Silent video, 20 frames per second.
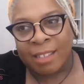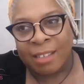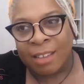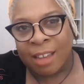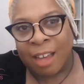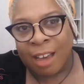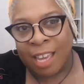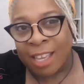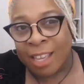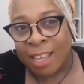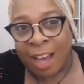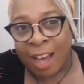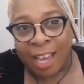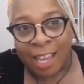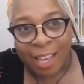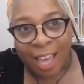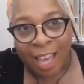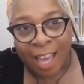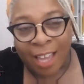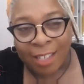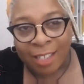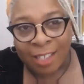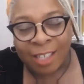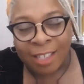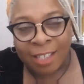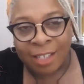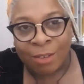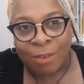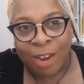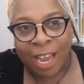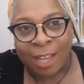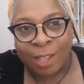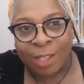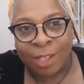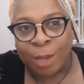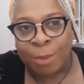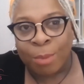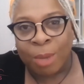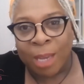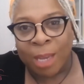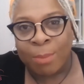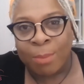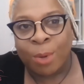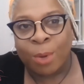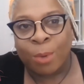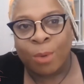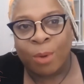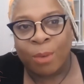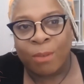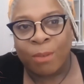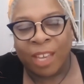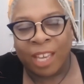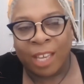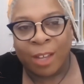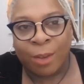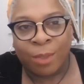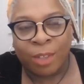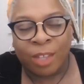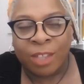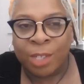I guess it's around so people will feel that